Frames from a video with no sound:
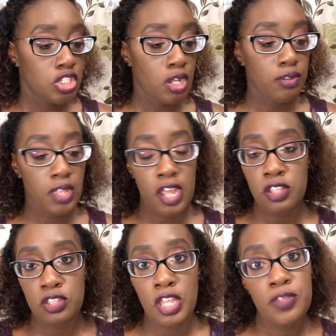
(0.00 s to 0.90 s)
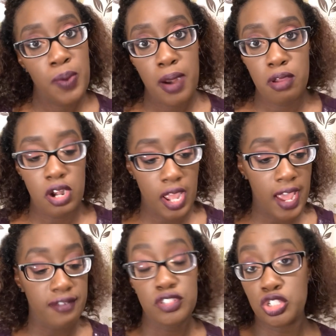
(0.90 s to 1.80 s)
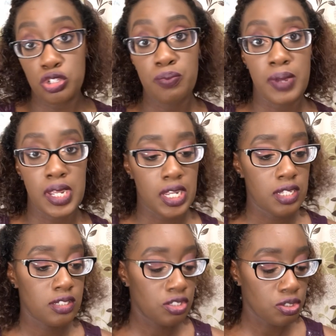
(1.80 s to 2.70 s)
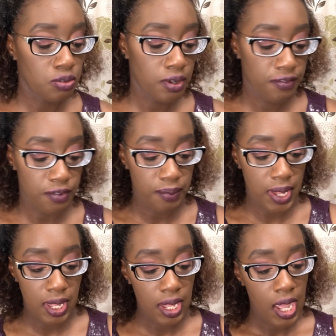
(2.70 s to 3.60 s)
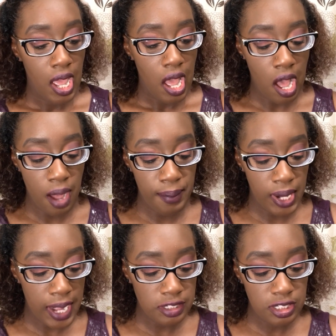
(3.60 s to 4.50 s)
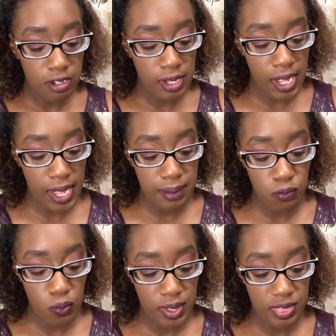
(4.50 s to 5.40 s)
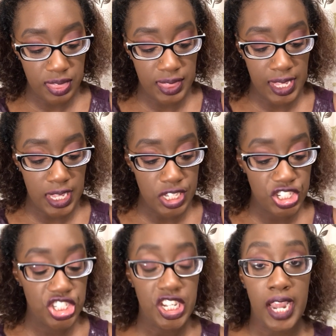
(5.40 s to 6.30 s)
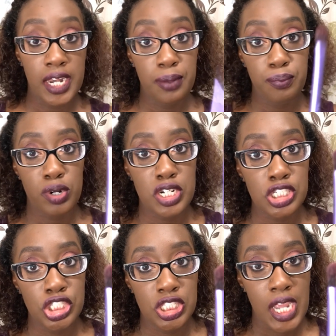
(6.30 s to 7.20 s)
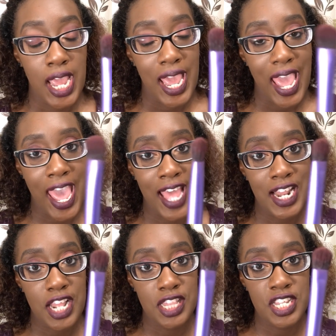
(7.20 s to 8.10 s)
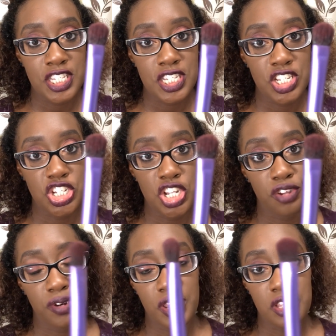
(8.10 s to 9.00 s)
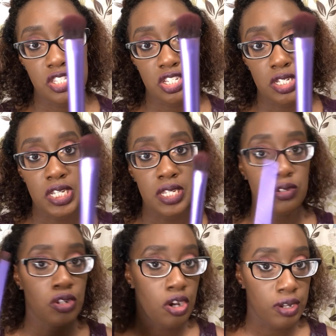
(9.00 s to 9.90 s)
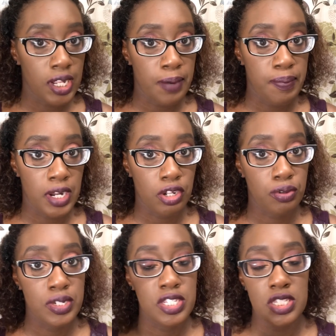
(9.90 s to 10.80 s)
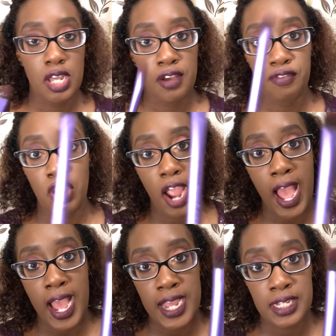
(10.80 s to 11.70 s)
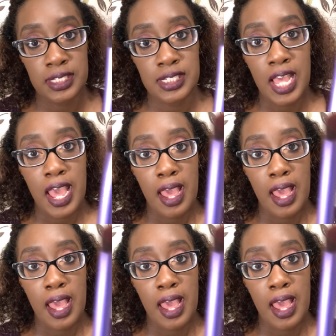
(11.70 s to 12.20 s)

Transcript: So that's probably gonna have two meanings to it for me. It also came with the shading brush, and this is generally to, you know, get up in the crease of your eyes.